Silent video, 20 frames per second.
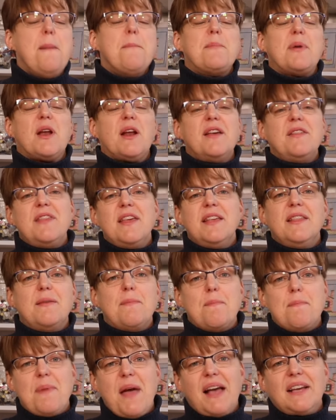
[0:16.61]
but I think
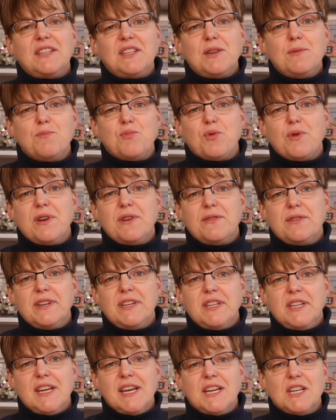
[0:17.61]
the best embroidery
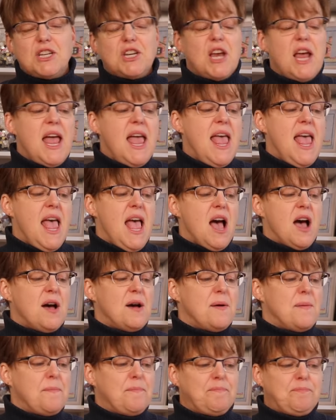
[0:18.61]
stitch
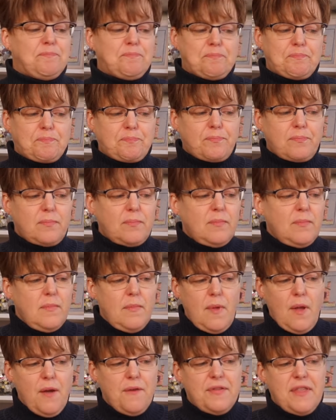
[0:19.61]

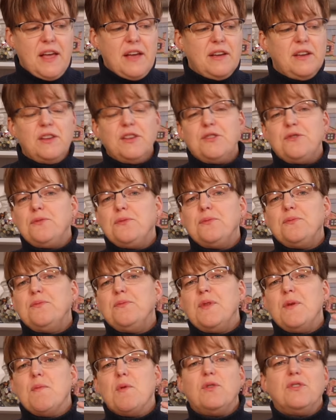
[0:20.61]
that is
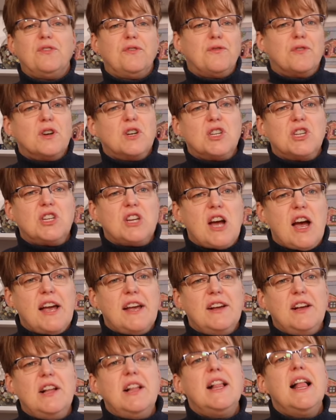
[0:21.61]
the most
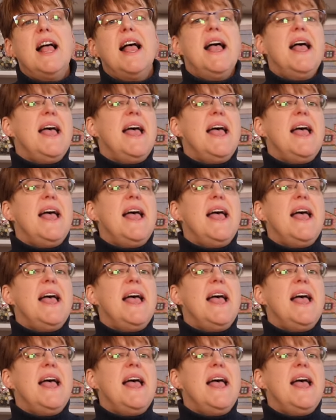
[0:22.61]
versatile,